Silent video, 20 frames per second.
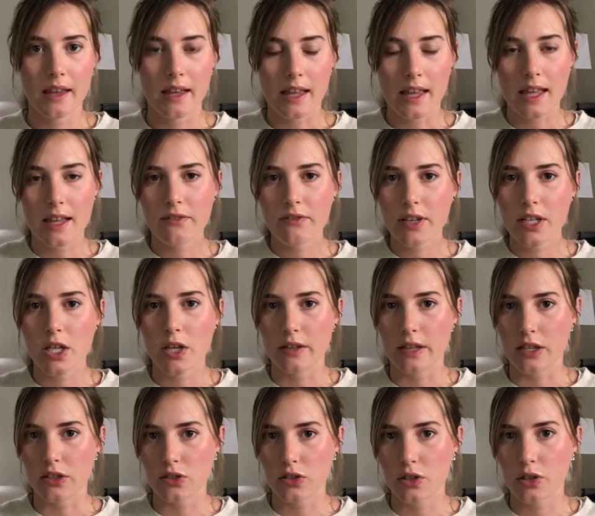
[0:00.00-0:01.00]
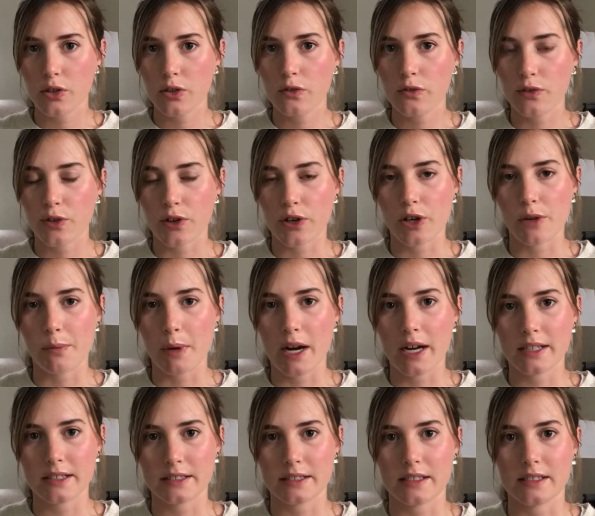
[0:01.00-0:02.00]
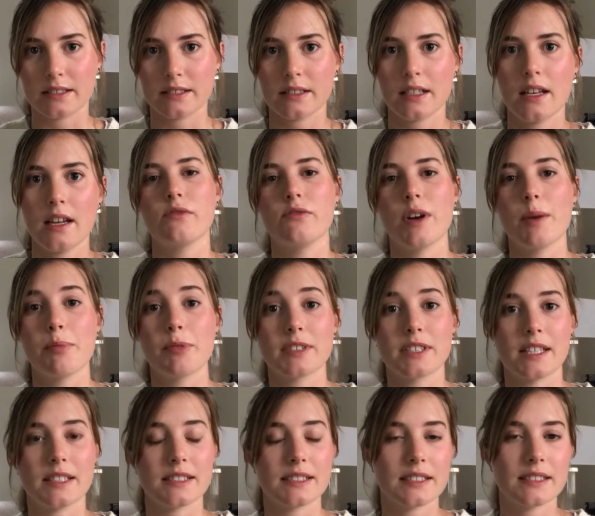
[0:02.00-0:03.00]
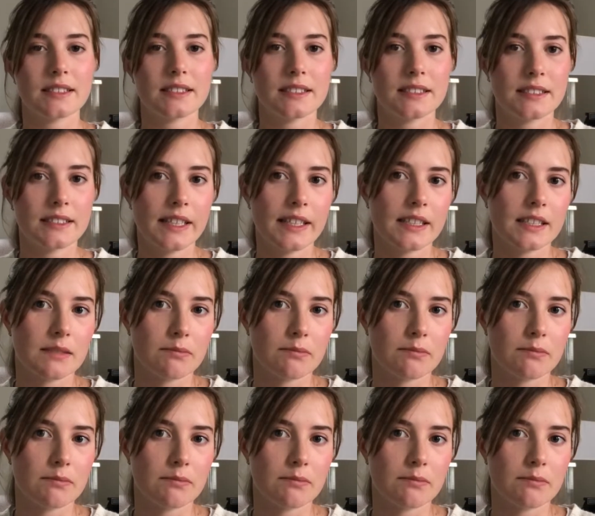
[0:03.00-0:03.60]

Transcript: If we know that 2 floral boxes represents 6